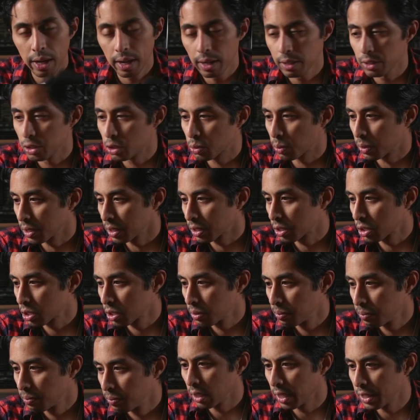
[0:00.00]
you how this
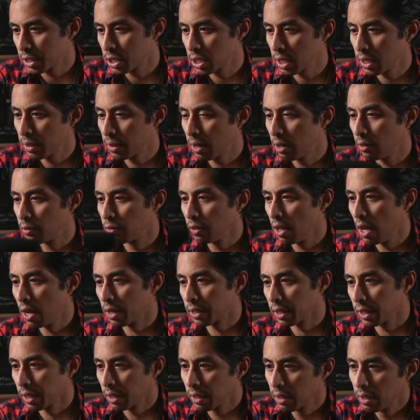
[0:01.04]
works. Let's say you're out
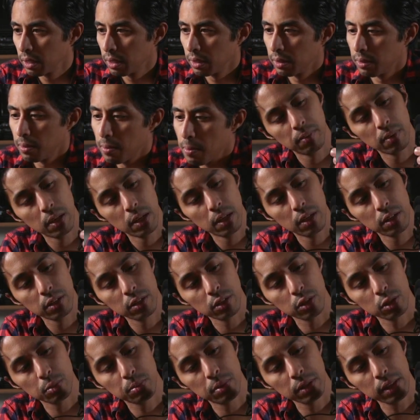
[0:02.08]
vlogging,
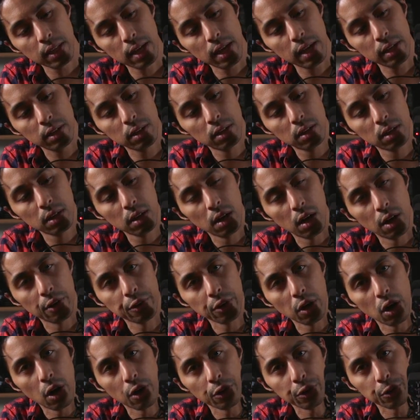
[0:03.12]
so let's put that
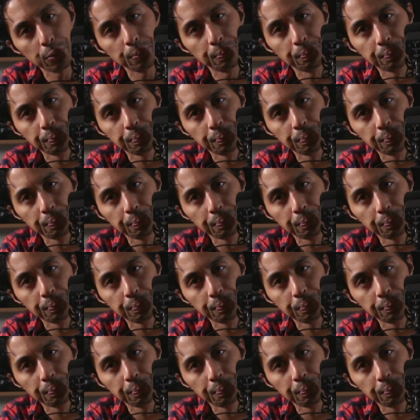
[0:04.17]
on auto.